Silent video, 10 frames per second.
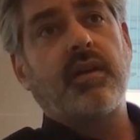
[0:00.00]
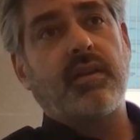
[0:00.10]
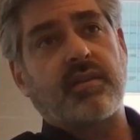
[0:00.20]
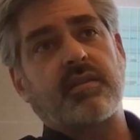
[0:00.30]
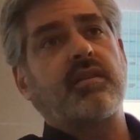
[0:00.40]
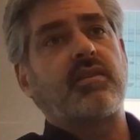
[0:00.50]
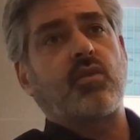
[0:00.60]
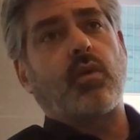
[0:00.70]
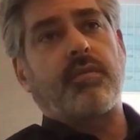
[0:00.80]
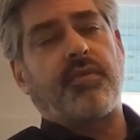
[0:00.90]
This is the
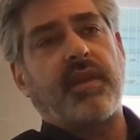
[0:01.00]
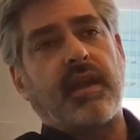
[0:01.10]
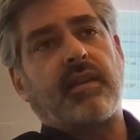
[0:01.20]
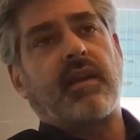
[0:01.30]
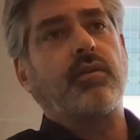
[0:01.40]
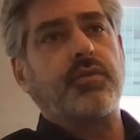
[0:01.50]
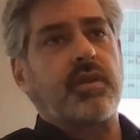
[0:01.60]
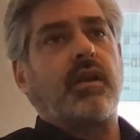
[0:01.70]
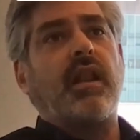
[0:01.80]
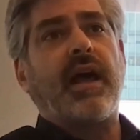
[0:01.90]
sort of thing that Kaluza
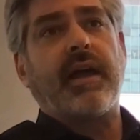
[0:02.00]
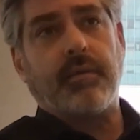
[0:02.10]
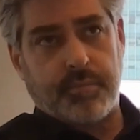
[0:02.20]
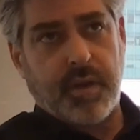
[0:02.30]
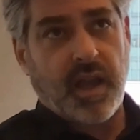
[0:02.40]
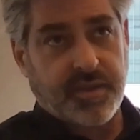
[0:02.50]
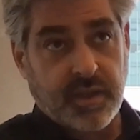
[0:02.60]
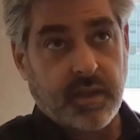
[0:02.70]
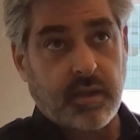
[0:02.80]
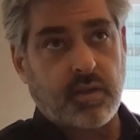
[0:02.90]
and Klein
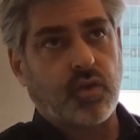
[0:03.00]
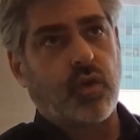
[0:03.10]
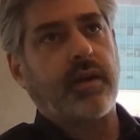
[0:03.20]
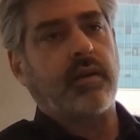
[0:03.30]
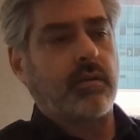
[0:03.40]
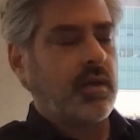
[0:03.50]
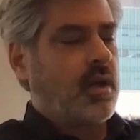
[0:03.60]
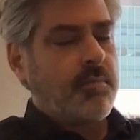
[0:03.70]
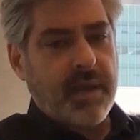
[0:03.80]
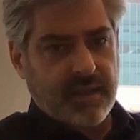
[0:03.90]
posited to try to
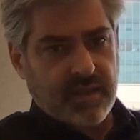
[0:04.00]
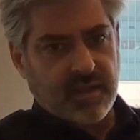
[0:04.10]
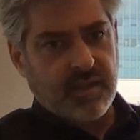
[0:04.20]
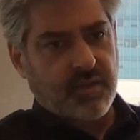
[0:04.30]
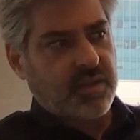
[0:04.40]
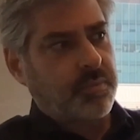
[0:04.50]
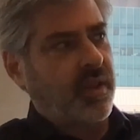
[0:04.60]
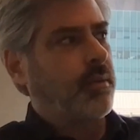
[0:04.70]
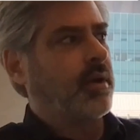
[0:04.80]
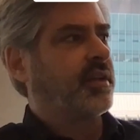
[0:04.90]
make these theories play well